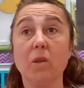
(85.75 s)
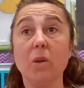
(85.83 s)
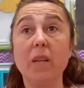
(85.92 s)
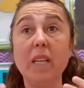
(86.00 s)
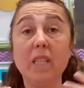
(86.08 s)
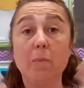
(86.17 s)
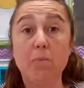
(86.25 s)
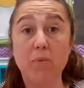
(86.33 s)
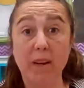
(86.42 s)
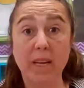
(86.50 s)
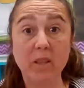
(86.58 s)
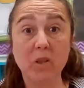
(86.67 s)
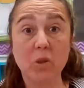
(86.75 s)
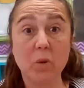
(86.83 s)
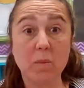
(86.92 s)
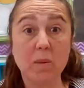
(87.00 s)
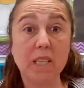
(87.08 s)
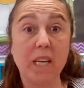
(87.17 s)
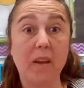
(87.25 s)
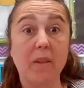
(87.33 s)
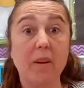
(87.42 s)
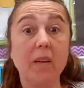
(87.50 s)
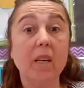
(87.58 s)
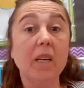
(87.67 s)
So let's brainstorm
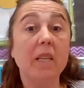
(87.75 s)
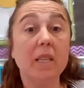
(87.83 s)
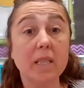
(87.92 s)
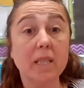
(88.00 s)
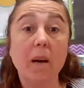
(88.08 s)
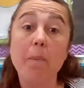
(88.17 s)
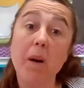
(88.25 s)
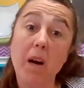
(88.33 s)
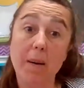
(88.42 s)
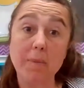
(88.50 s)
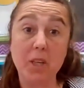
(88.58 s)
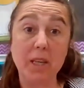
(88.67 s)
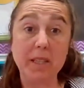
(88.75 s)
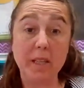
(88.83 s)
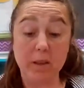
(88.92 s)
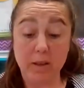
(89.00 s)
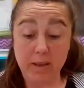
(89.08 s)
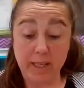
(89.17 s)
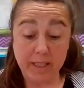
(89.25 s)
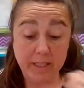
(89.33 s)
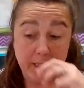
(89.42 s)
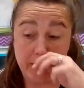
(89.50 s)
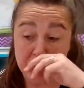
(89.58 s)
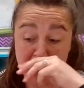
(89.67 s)
together some objects that look like
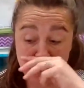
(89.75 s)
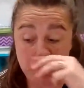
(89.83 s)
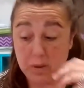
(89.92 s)
cylinders.